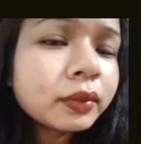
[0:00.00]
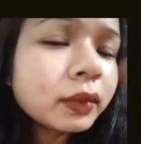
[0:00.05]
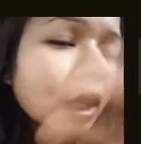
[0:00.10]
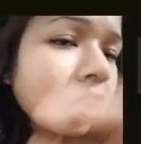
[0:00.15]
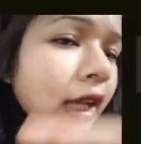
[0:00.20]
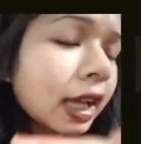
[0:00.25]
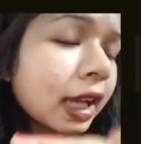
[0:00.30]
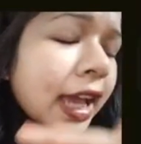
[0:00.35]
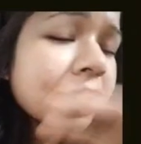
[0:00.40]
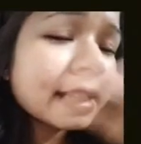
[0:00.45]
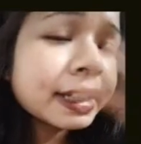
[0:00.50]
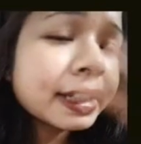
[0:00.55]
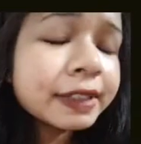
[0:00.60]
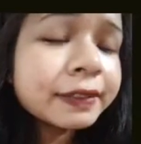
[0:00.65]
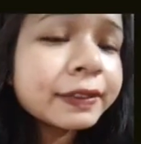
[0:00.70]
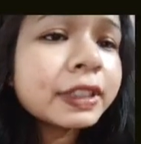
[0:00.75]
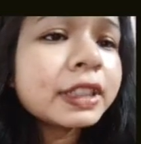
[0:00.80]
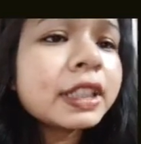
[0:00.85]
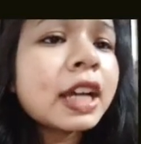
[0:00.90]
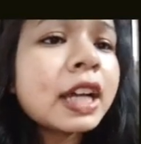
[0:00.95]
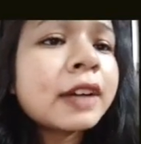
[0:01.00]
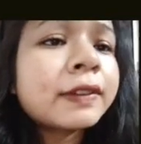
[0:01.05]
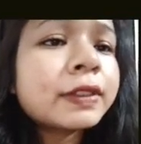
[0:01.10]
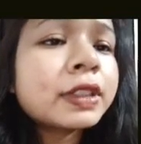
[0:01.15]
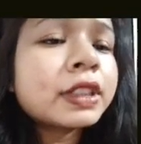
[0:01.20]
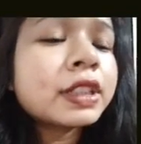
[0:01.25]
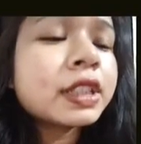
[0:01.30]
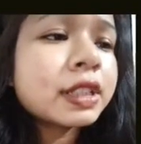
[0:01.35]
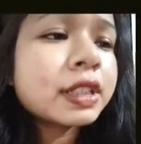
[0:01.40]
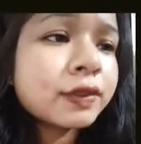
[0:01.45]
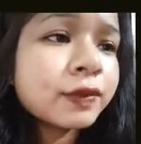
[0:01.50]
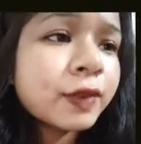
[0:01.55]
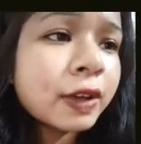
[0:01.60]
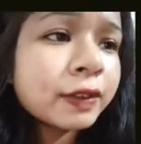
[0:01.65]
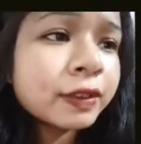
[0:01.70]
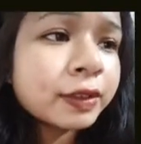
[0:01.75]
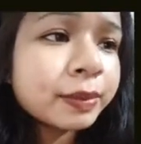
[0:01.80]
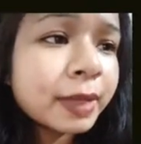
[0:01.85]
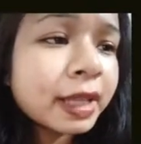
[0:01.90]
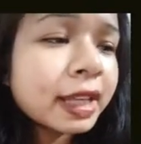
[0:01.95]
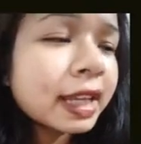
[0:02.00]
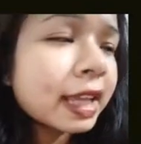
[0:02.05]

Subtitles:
And even after this Wobble plan,